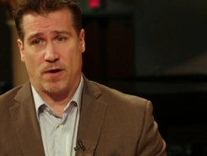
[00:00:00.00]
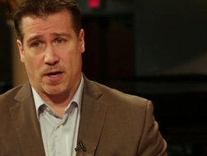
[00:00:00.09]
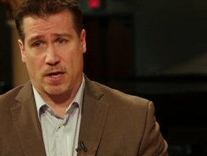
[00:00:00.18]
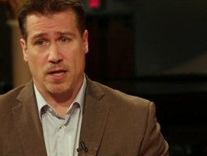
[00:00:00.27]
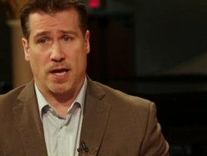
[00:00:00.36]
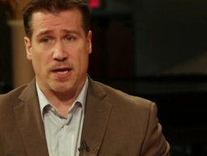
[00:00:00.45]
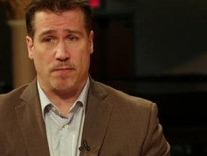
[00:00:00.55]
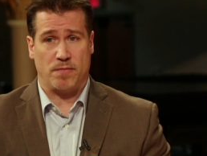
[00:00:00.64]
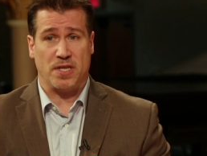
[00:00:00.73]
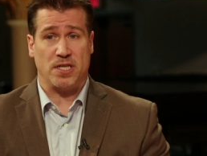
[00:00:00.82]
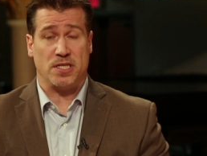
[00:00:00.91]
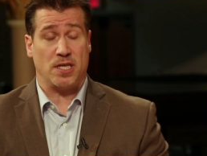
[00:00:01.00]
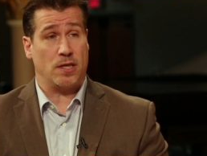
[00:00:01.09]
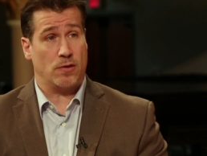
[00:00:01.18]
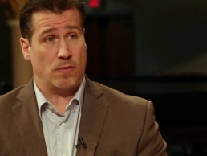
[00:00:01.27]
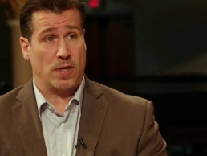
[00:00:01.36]
got a client,
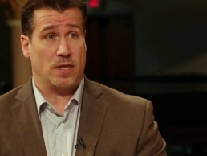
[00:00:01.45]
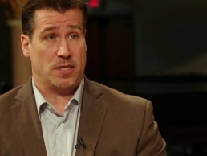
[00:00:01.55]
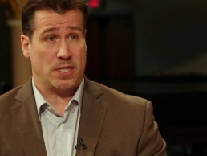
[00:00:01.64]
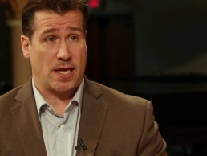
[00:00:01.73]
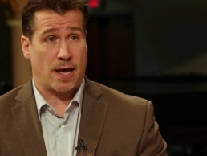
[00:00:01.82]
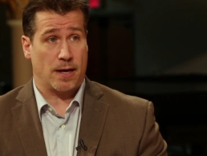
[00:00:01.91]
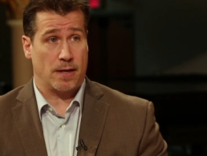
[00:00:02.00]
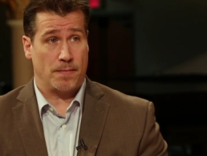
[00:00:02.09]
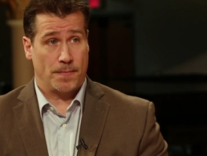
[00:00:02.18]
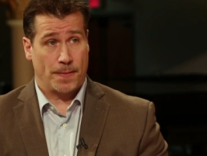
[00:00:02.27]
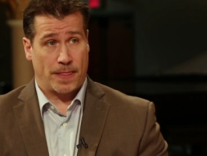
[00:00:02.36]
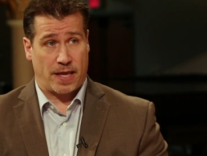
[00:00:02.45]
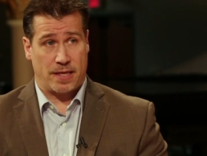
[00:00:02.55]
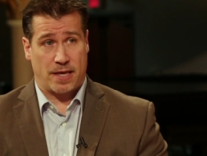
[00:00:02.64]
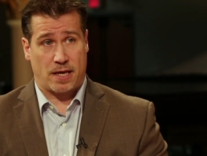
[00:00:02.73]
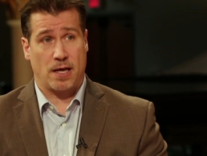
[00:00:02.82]
BGC3 in Seattle,
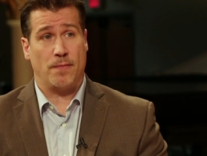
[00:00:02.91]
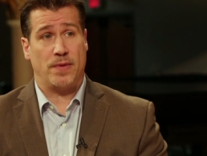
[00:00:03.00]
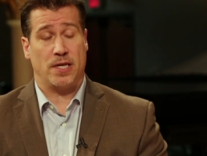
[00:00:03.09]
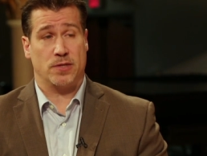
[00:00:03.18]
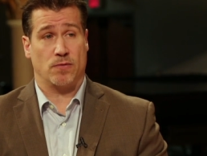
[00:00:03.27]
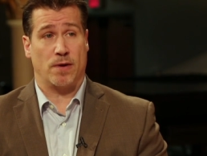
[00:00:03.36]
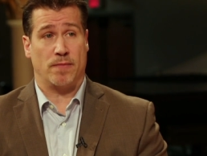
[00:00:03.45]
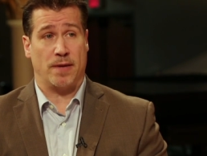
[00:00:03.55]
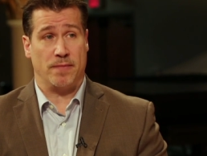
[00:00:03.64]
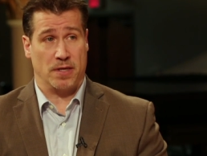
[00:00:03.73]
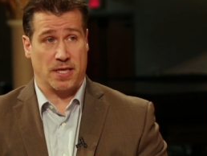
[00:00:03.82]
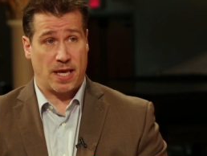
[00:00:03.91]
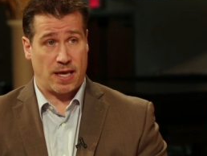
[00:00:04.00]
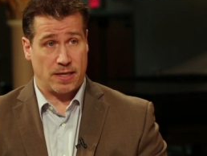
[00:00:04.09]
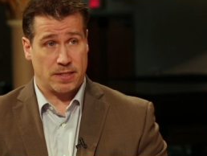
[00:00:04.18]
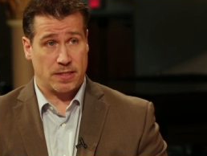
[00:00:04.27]
and that company is run by Bill
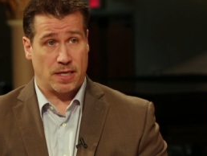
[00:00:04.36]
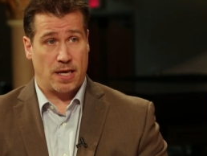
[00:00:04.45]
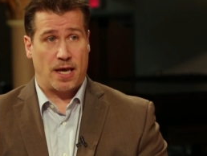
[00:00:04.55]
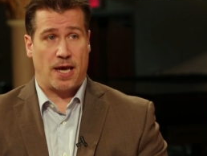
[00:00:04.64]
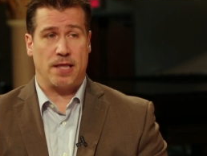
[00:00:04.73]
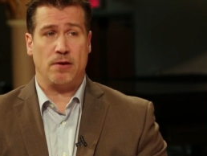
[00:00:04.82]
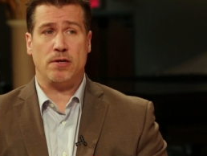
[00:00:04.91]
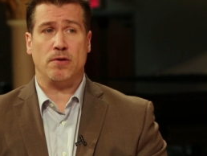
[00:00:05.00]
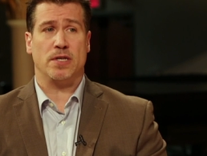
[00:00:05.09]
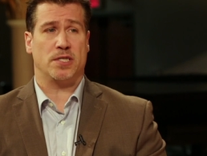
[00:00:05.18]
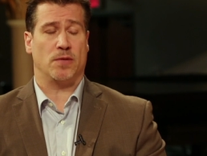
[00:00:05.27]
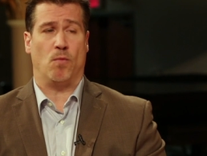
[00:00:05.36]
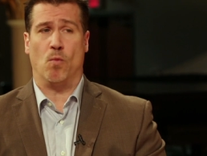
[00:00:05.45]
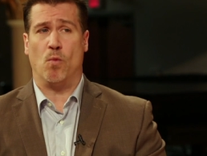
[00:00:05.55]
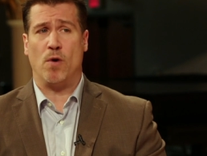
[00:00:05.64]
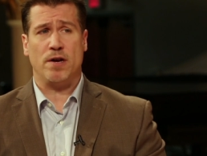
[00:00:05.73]
Gates. Mm-hmm. And they're doing
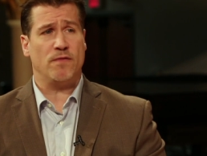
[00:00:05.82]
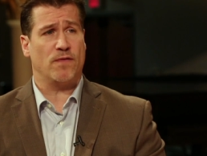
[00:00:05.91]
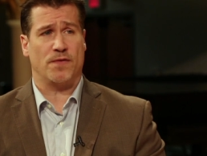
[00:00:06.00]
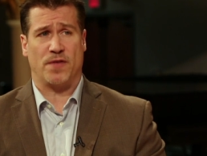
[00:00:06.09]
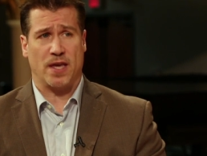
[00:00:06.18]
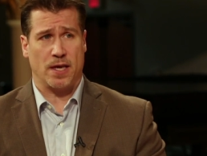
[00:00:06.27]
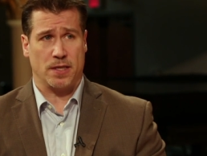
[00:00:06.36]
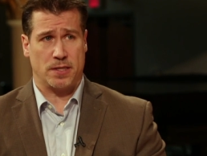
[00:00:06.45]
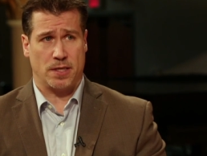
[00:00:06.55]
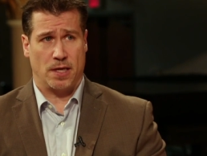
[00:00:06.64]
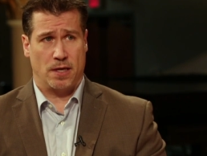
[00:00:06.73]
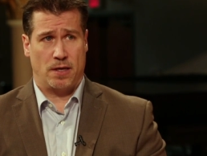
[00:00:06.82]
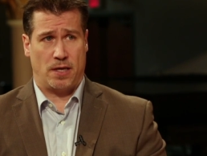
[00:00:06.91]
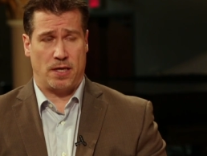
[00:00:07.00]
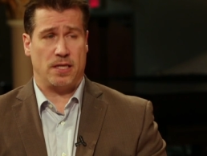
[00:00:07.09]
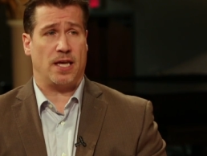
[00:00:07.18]
some wonderful things
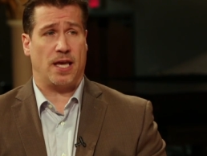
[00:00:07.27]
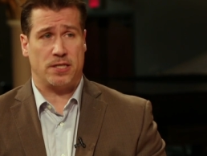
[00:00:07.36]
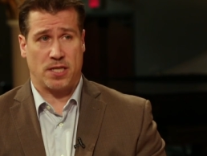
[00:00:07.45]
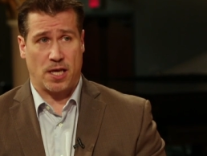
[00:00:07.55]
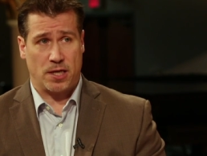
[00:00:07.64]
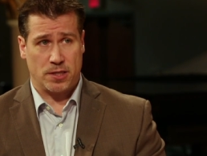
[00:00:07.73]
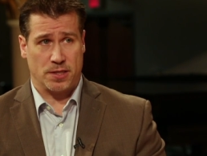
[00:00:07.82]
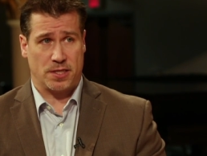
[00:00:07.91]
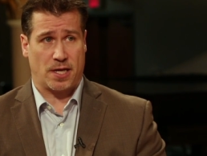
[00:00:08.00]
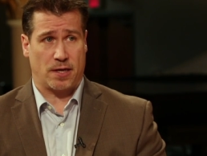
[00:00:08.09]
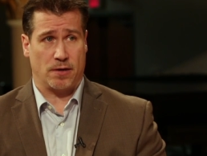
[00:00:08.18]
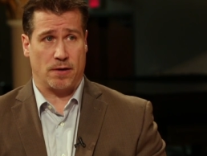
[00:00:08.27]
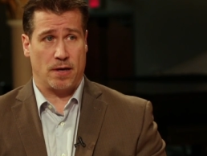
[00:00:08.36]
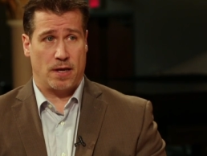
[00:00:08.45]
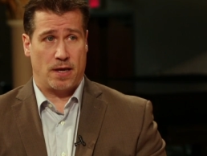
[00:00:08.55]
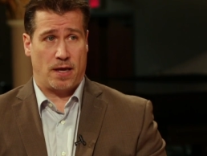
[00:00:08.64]
in the educational
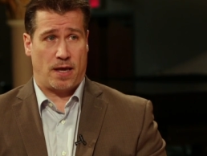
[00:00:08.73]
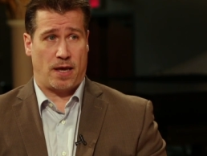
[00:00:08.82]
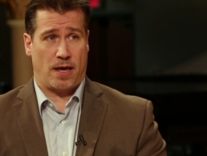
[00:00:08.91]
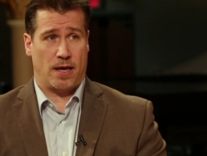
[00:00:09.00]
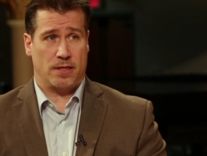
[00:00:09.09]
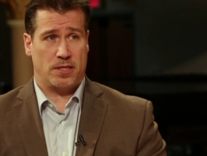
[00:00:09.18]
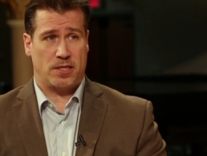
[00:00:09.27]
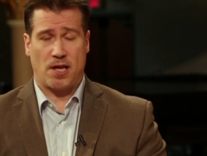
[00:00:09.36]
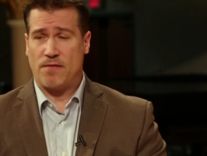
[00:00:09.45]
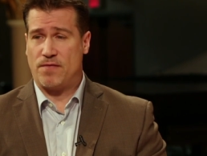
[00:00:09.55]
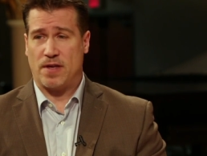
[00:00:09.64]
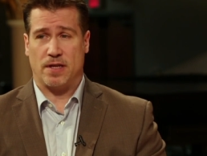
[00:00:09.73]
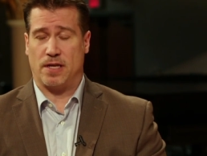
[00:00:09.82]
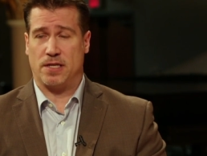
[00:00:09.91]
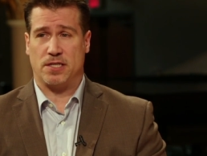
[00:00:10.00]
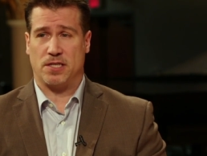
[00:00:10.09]
sector and stuff that
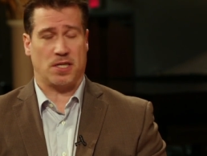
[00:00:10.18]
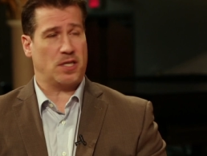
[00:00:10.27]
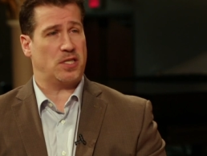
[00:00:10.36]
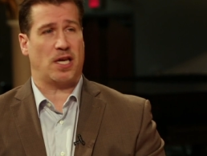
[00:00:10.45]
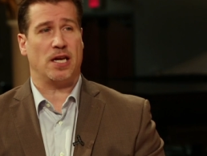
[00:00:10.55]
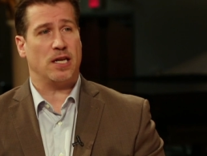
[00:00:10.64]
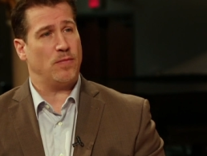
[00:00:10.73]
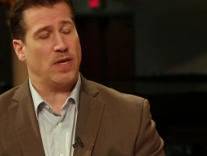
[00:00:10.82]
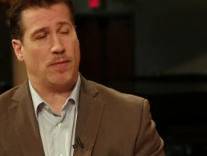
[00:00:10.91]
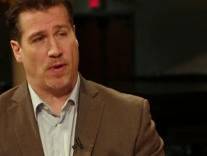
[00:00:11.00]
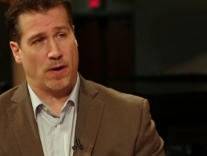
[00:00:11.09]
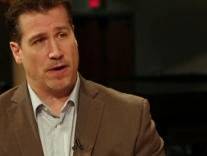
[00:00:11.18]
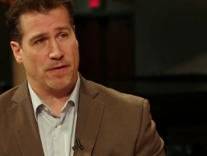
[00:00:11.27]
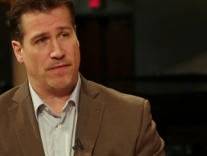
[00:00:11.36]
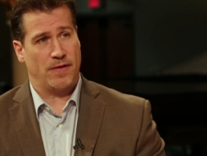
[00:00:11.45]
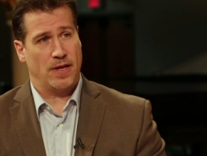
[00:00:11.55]
is just exciting to be a
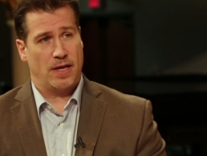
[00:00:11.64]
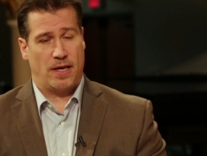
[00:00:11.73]
part of.